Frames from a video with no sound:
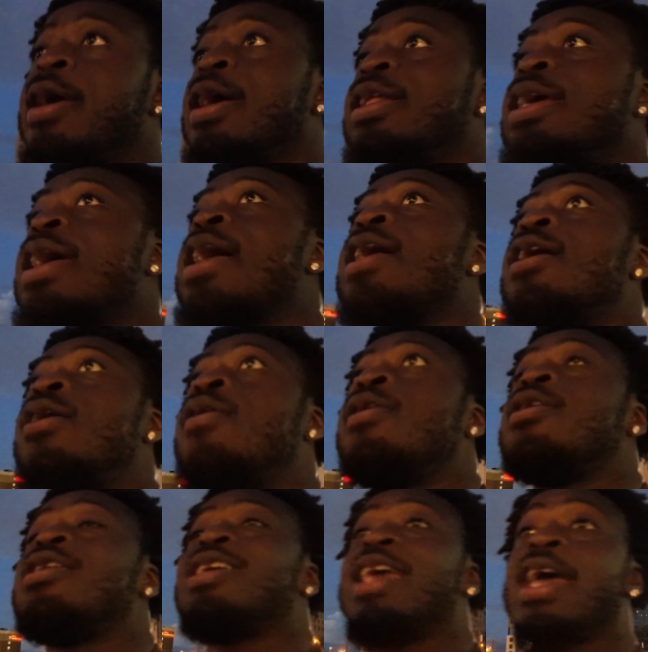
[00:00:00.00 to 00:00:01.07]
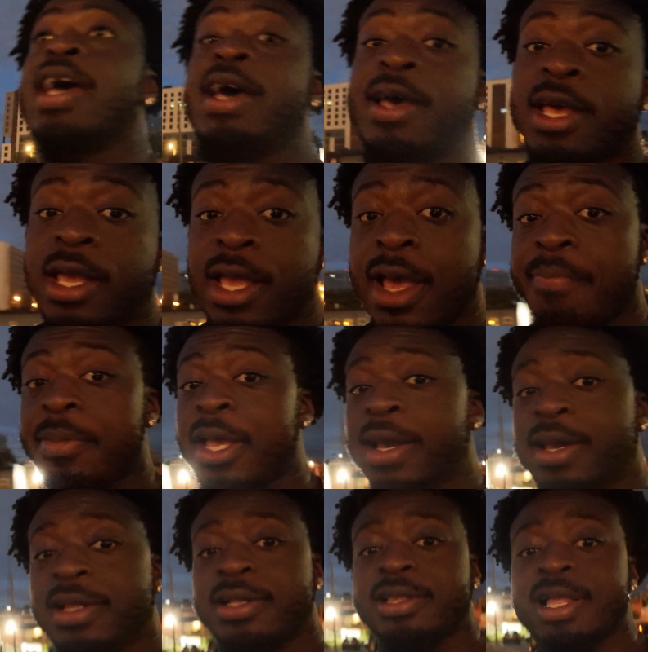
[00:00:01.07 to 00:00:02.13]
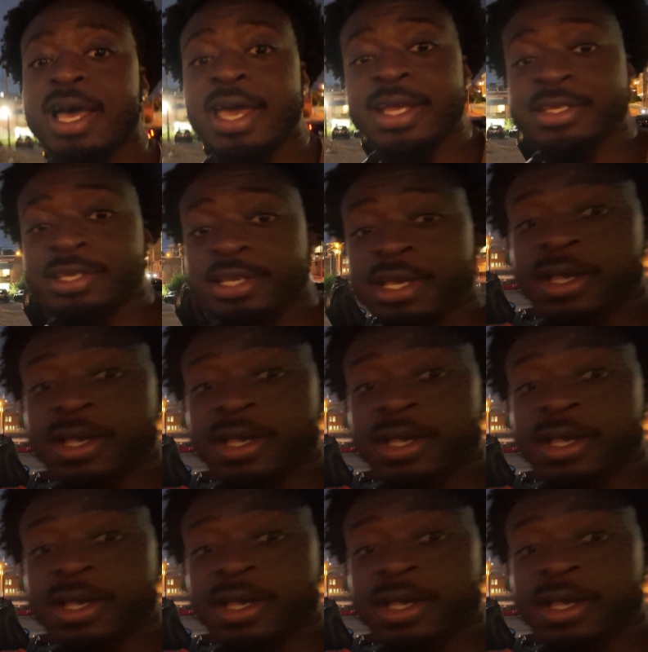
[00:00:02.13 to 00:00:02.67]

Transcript: Anyhow, yeah, I'm not gonna lie to